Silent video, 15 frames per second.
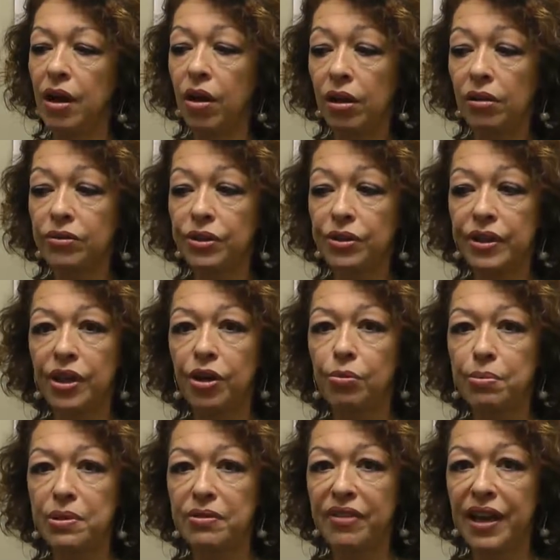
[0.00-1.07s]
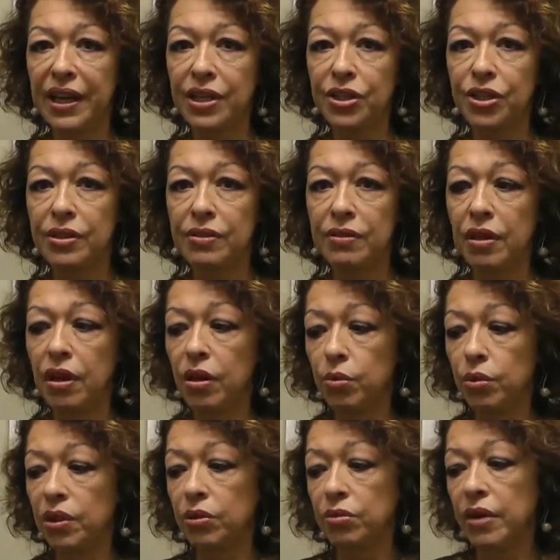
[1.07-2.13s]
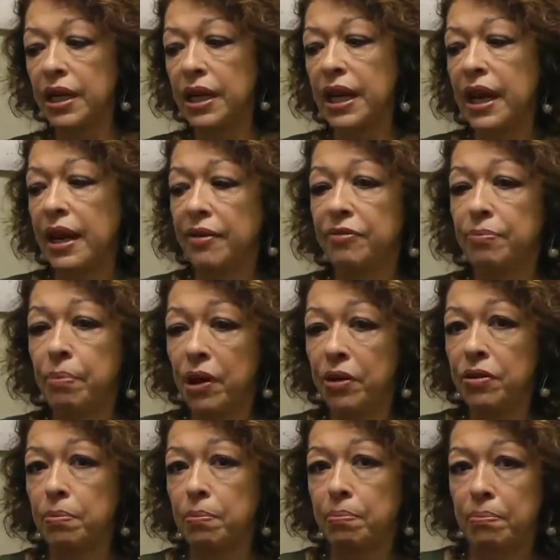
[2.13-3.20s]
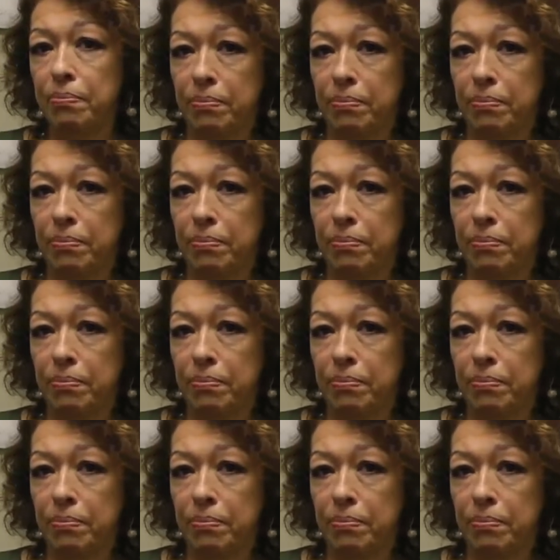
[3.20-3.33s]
I'll do the observation. I will already have both,